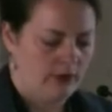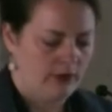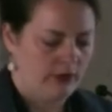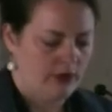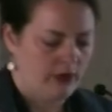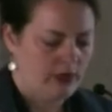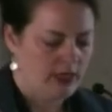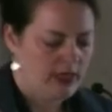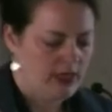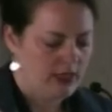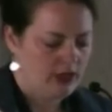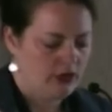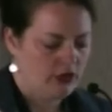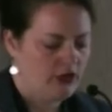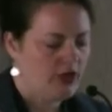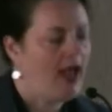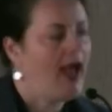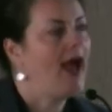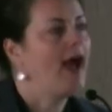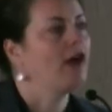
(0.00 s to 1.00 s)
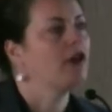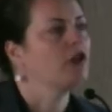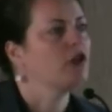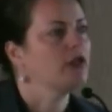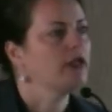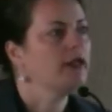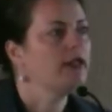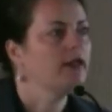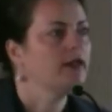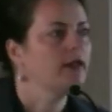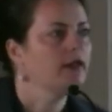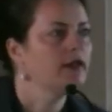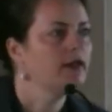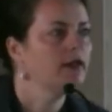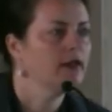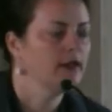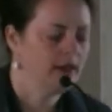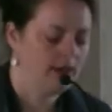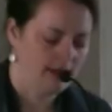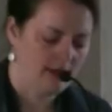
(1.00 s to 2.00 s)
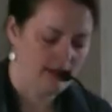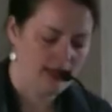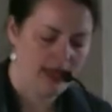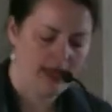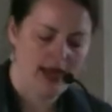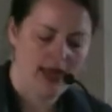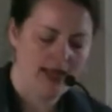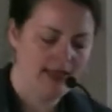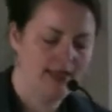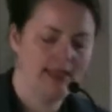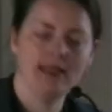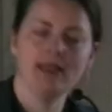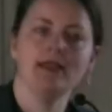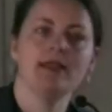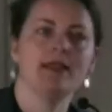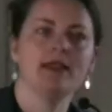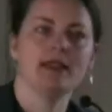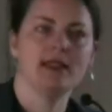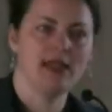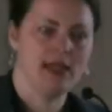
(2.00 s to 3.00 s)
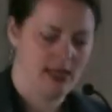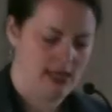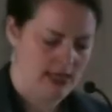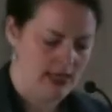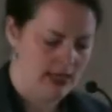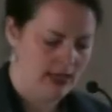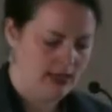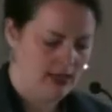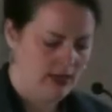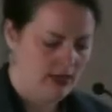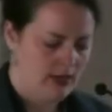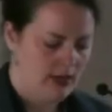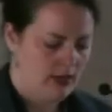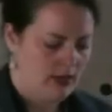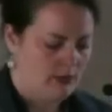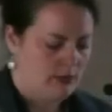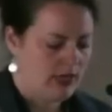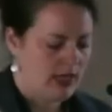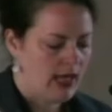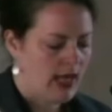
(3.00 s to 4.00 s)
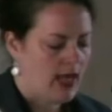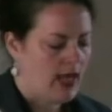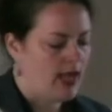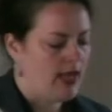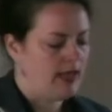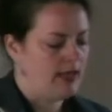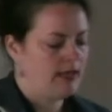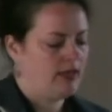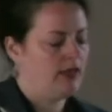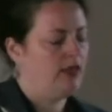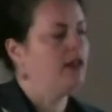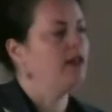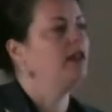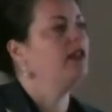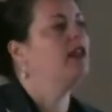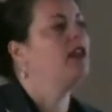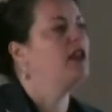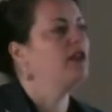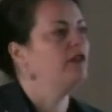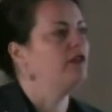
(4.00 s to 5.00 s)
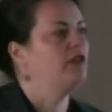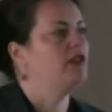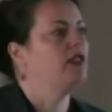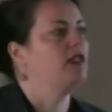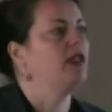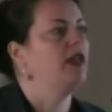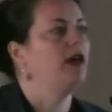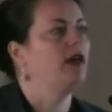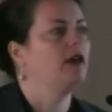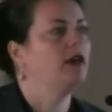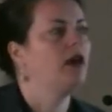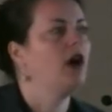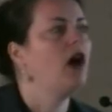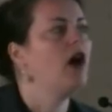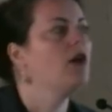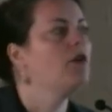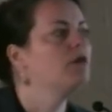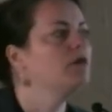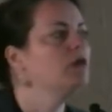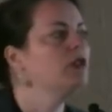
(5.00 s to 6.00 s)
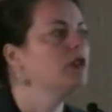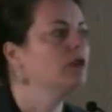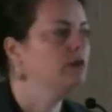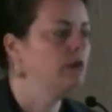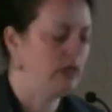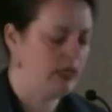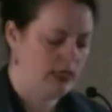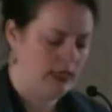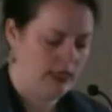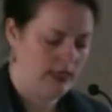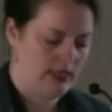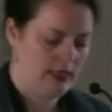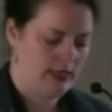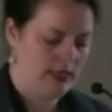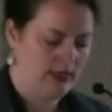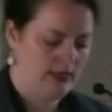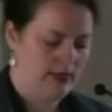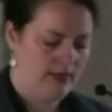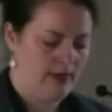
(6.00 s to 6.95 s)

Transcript: for each action that I didn't see behind the gifts that come to me,